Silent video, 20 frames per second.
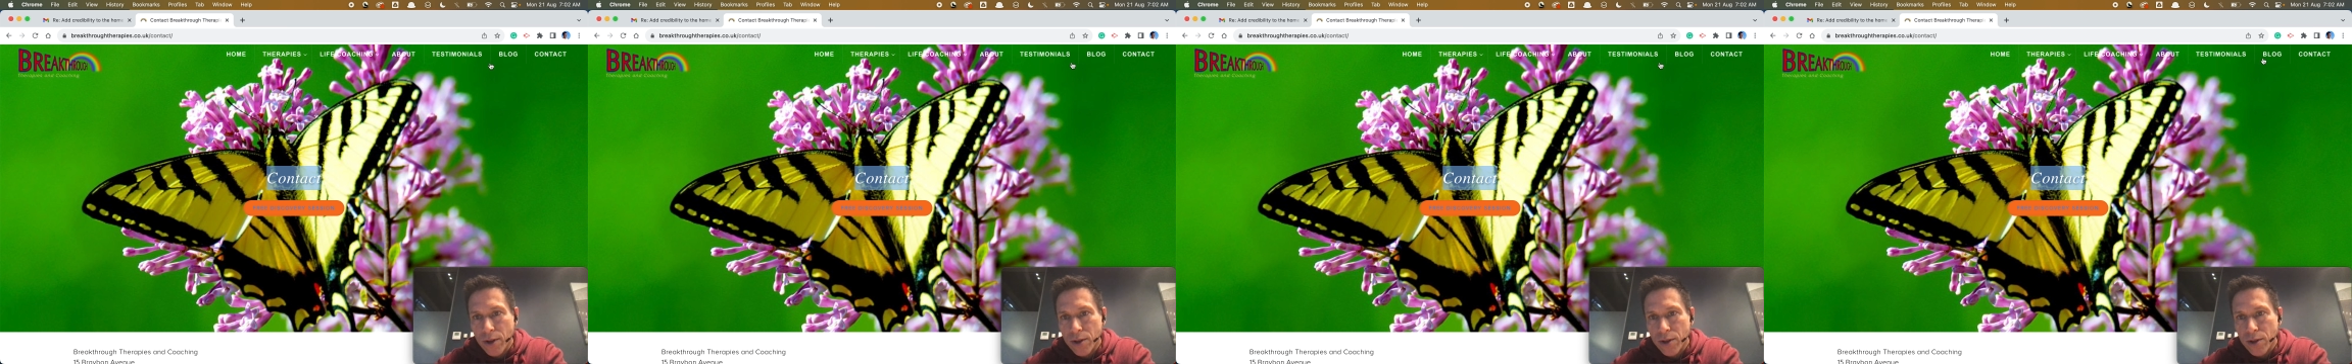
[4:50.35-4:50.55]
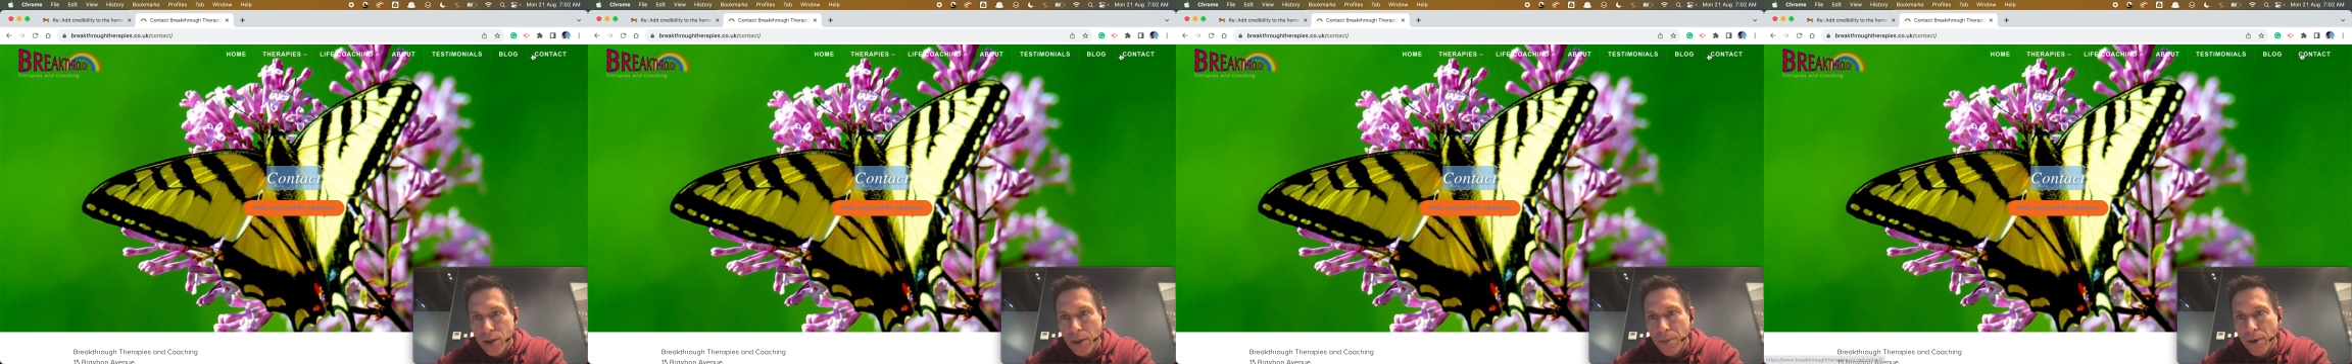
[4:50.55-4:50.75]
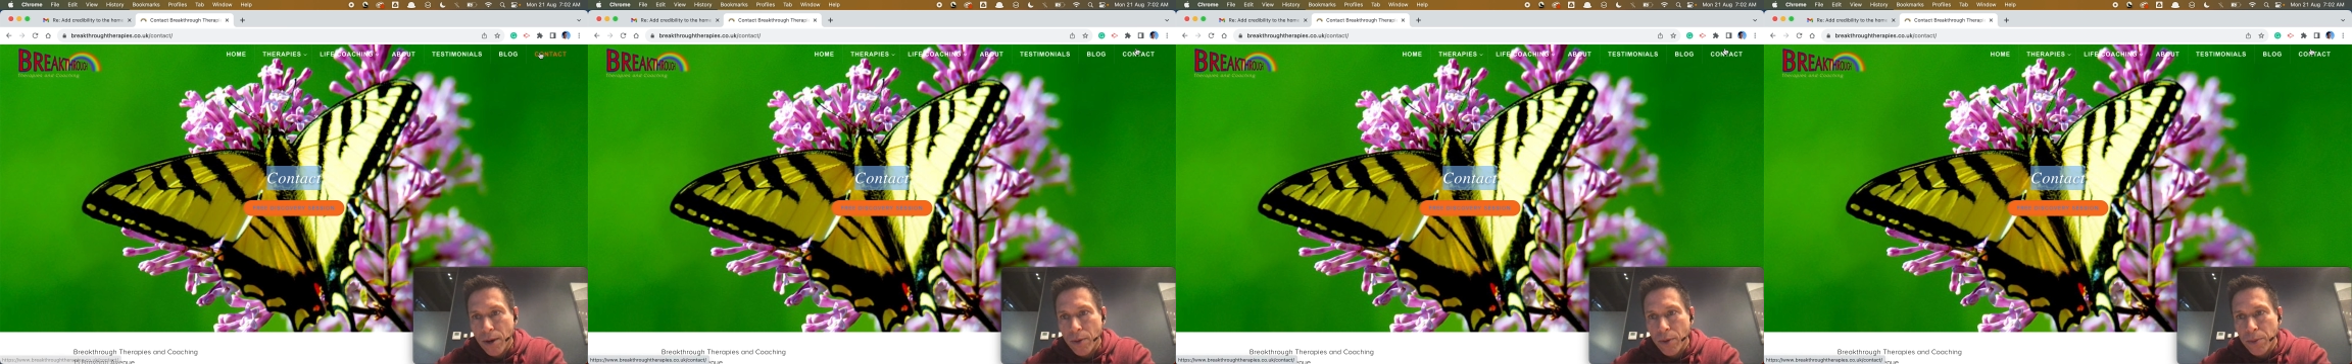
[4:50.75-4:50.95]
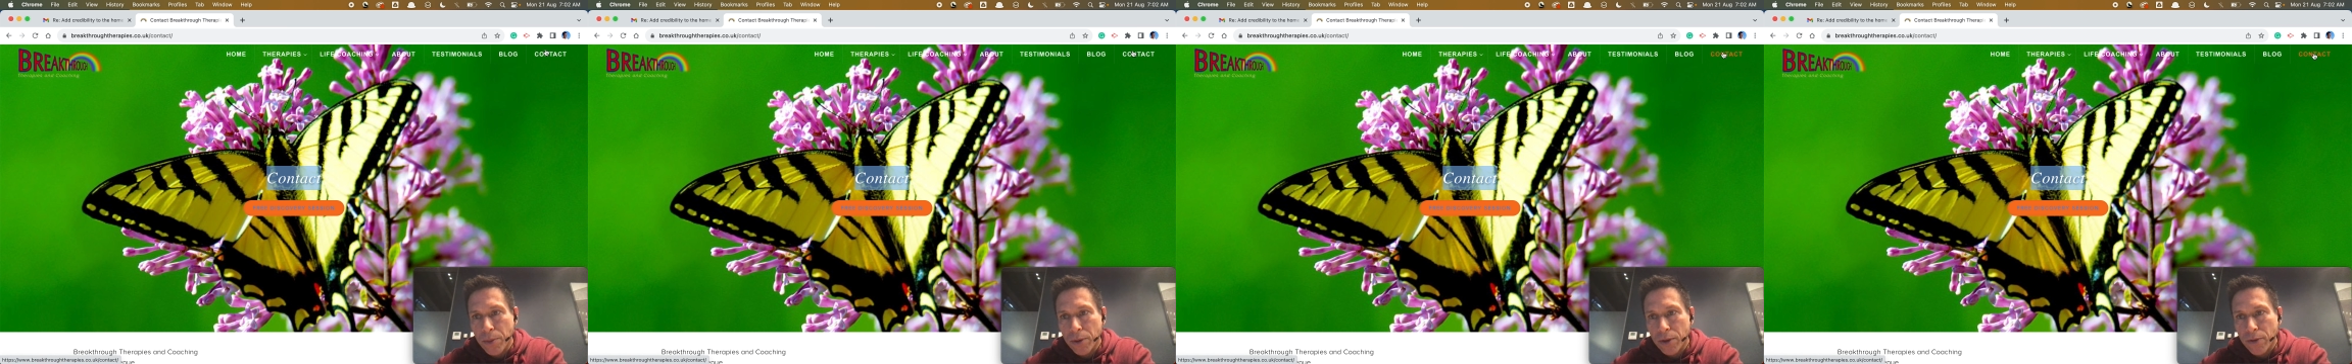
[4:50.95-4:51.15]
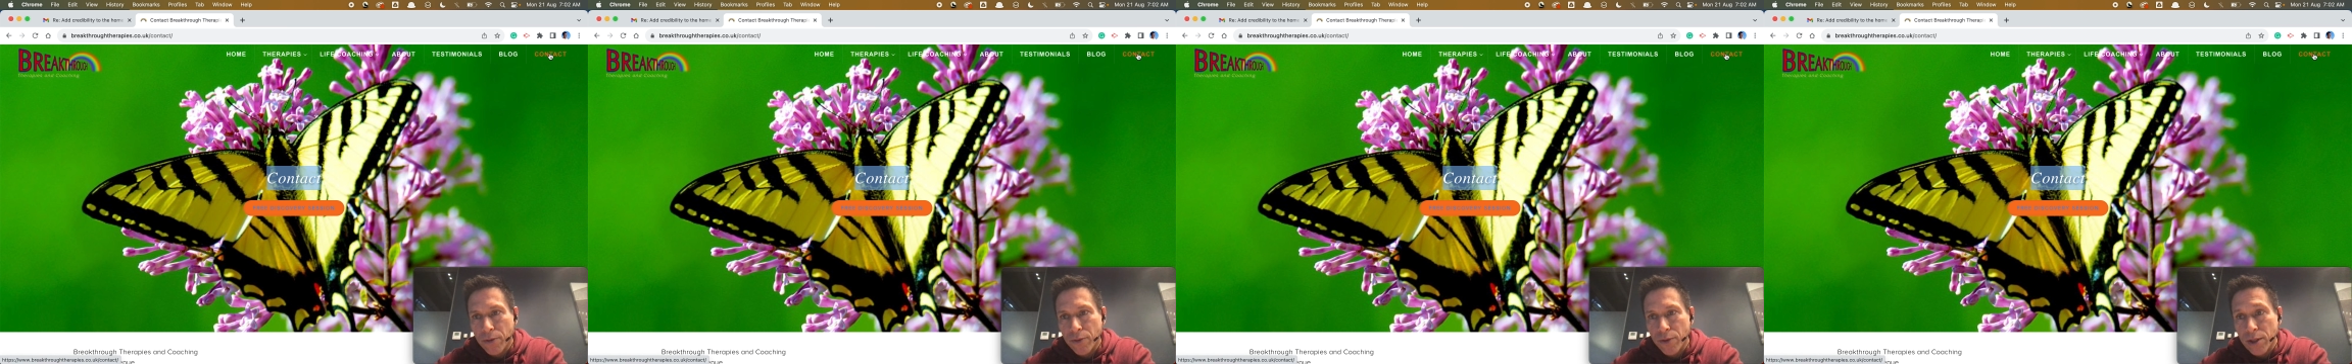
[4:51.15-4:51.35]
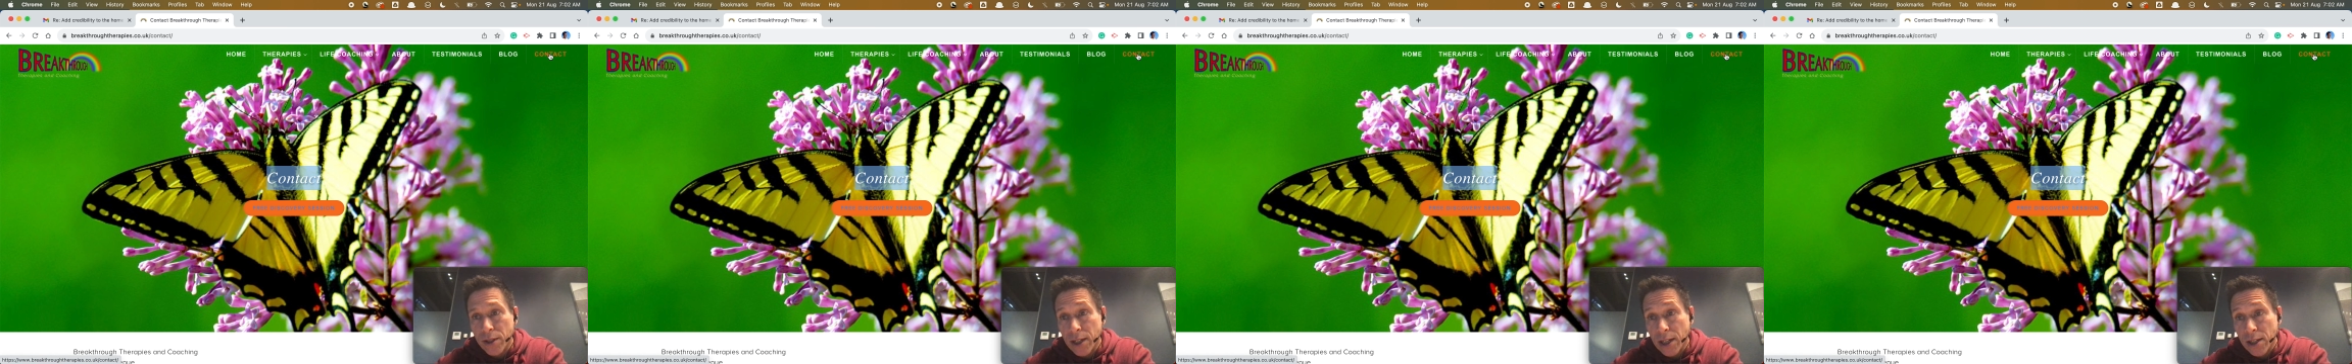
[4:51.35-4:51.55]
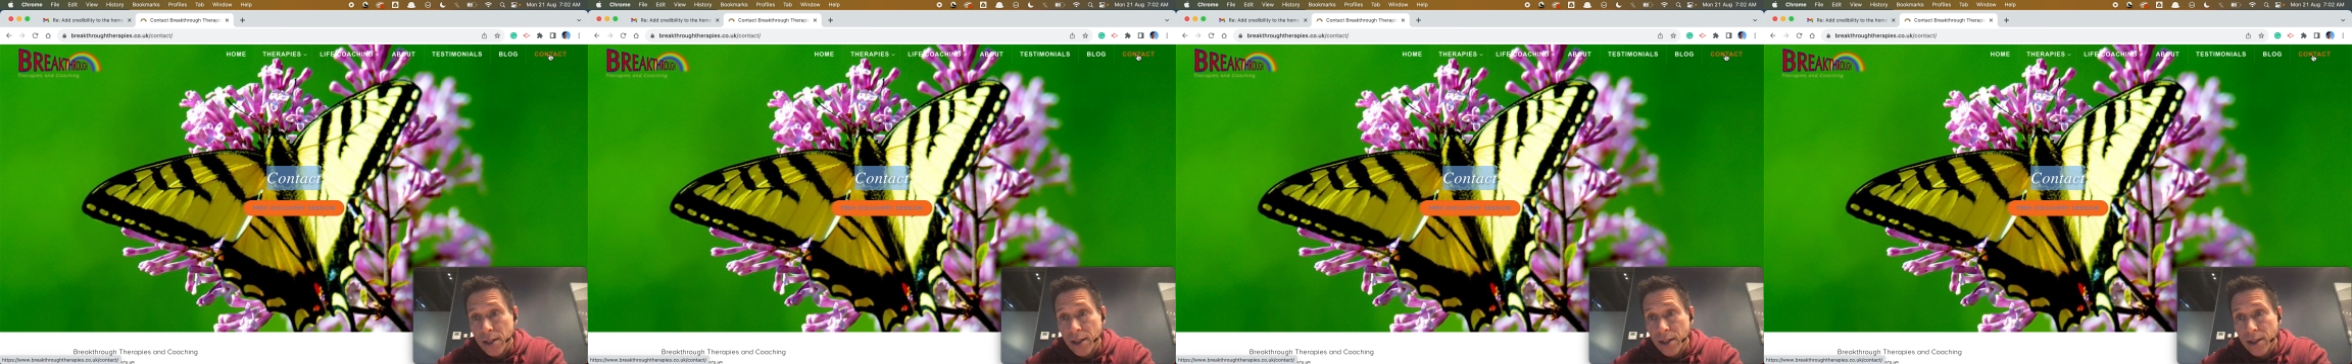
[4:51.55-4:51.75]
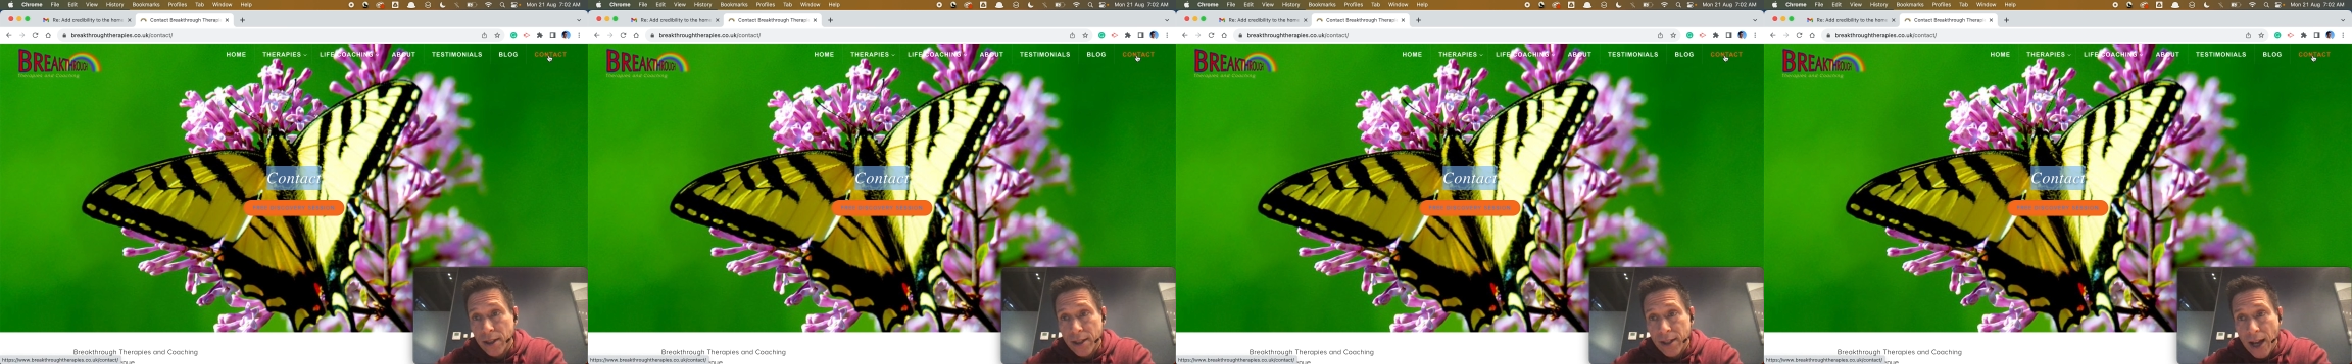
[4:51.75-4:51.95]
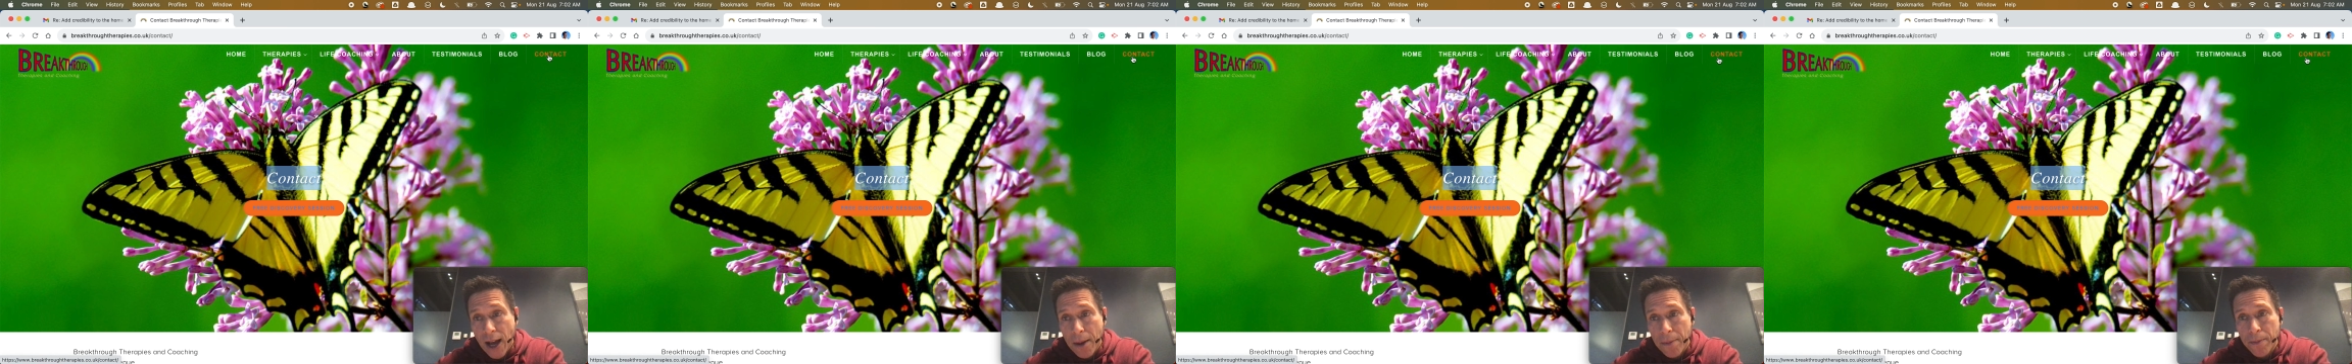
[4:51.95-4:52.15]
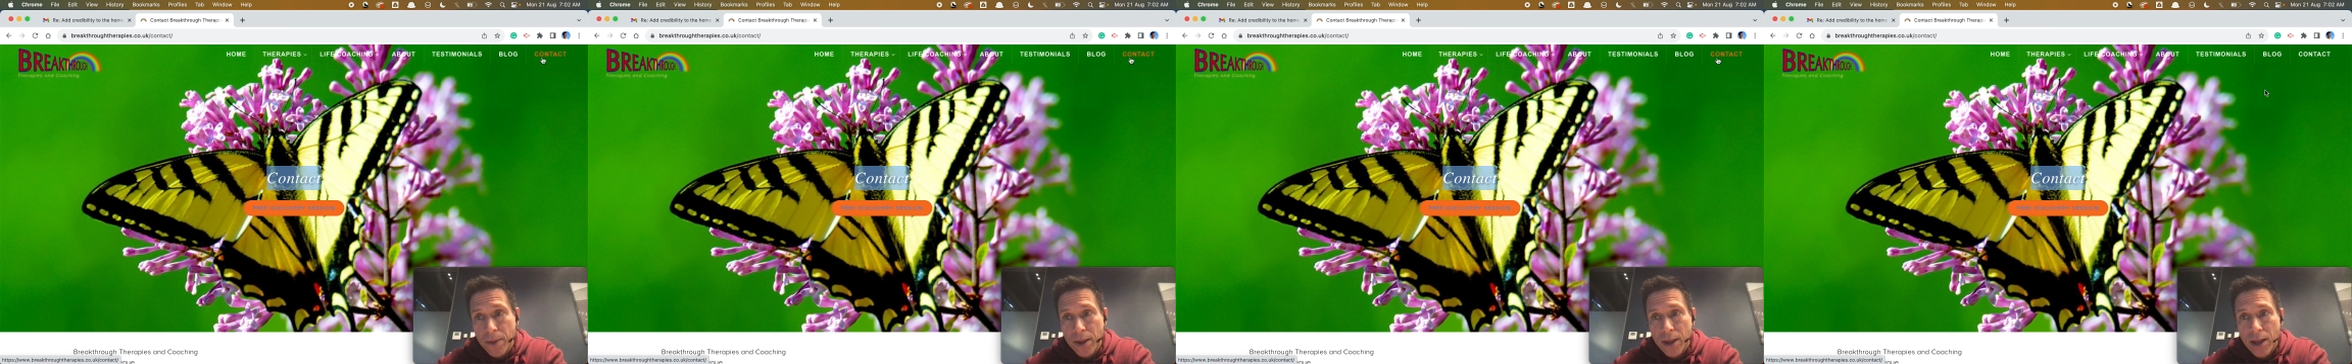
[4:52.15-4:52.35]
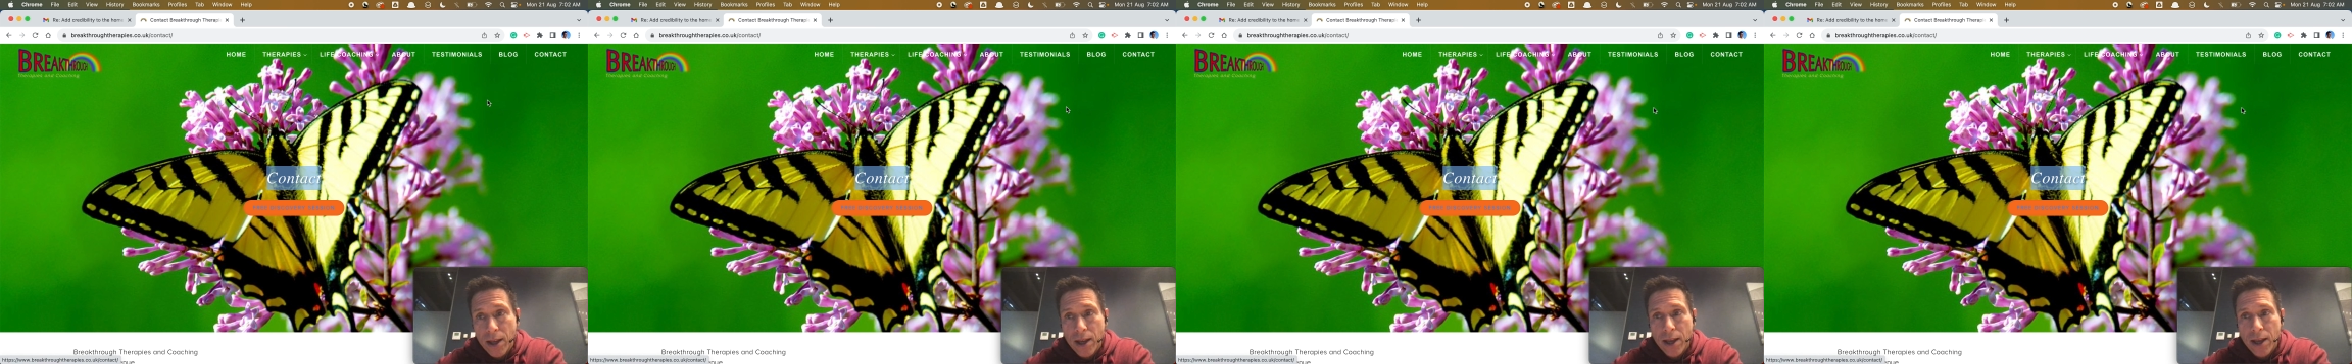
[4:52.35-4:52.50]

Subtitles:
So I'd probably put the free session at the top,